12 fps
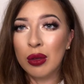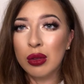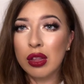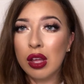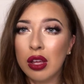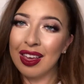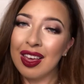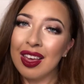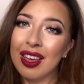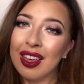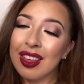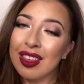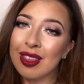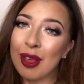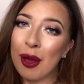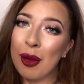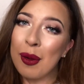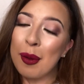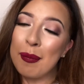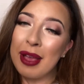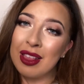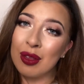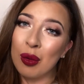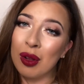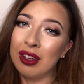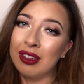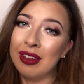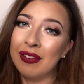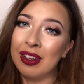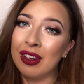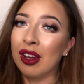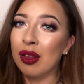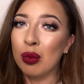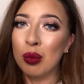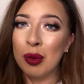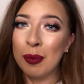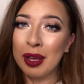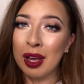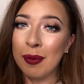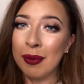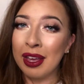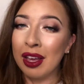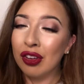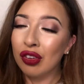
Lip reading: so better quality videos will be coming